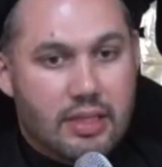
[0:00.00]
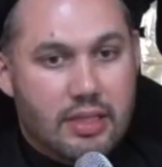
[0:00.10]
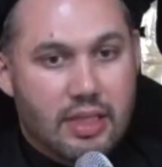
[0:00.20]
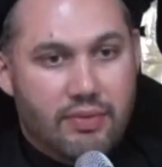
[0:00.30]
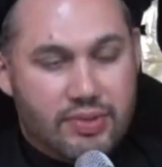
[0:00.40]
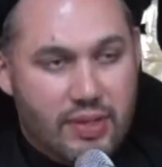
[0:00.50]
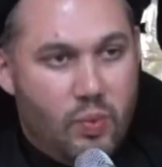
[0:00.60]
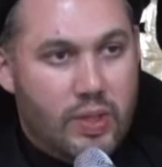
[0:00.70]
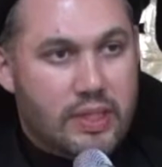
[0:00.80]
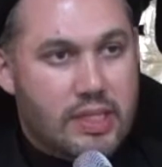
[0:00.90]
If
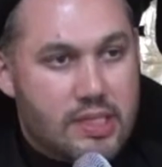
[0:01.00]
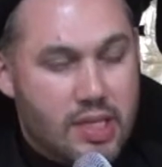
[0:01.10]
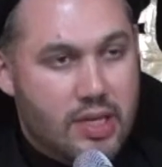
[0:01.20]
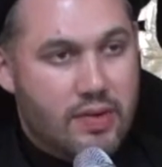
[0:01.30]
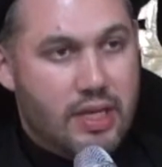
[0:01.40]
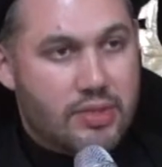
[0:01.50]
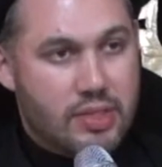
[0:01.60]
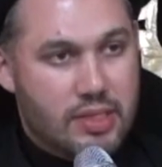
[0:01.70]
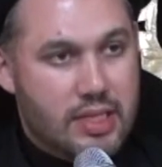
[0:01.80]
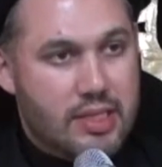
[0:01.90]
someone can turn around
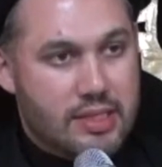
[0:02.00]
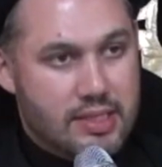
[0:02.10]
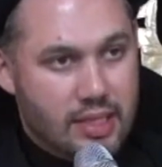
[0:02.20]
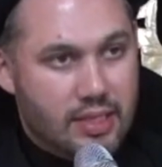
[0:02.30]
today and say